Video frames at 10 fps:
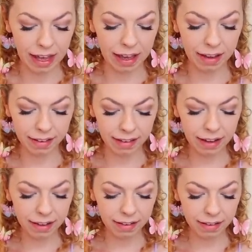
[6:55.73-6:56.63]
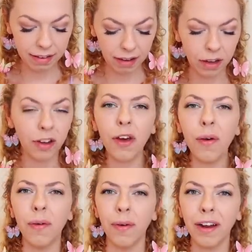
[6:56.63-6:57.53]
It assists, I don't
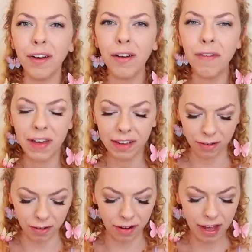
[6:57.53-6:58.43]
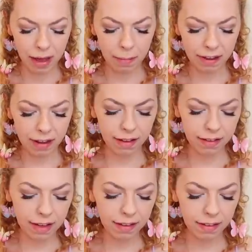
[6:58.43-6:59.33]
know if it is or not, but it says it
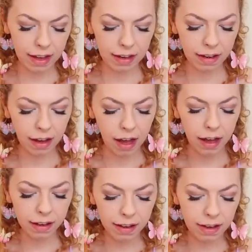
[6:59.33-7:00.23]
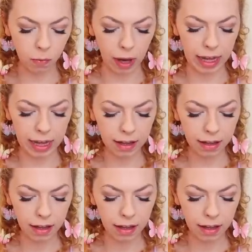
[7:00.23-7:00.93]
assists in, I'm going to say dwelling,